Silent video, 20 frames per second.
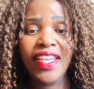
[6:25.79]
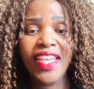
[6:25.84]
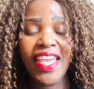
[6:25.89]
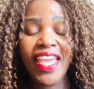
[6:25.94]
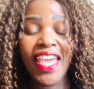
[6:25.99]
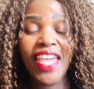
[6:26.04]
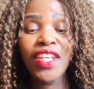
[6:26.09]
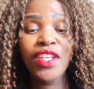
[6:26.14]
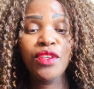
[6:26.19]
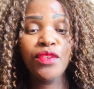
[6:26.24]

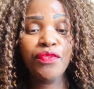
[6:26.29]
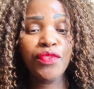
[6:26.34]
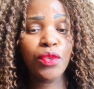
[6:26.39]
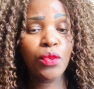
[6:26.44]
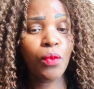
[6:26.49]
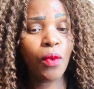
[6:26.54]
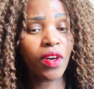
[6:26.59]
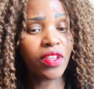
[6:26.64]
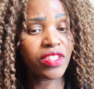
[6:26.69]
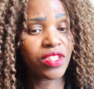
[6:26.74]
And if you
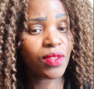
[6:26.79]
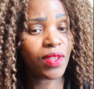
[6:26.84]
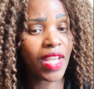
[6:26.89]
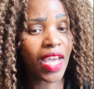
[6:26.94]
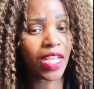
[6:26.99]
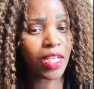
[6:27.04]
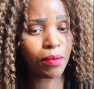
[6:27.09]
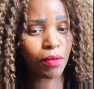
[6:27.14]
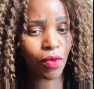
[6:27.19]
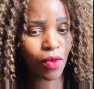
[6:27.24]
want to
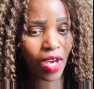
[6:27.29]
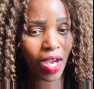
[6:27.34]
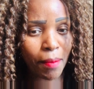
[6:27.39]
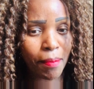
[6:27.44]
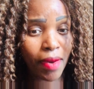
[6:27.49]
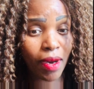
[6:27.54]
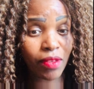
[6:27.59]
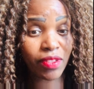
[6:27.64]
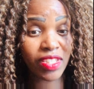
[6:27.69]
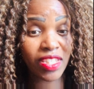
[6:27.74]
learn more
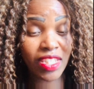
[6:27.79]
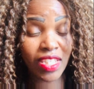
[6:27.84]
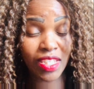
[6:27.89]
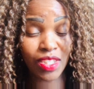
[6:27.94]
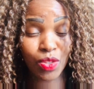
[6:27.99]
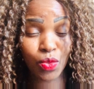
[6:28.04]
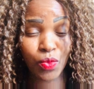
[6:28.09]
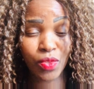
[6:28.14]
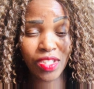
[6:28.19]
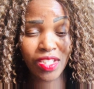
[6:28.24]
about things
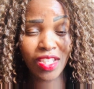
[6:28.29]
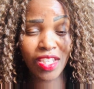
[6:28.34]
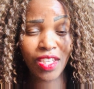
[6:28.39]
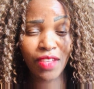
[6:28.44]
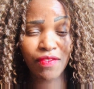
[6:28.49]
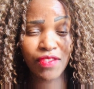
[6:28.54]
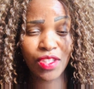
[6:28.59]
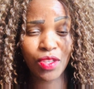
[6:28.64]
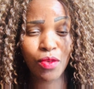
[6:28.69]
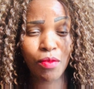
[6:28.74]
which
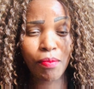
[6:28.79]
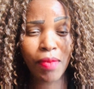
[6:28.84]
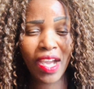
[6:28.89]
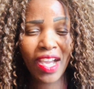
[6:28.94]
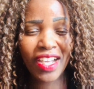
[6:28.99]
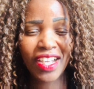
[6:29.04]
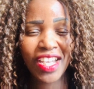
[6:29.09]
gives you back,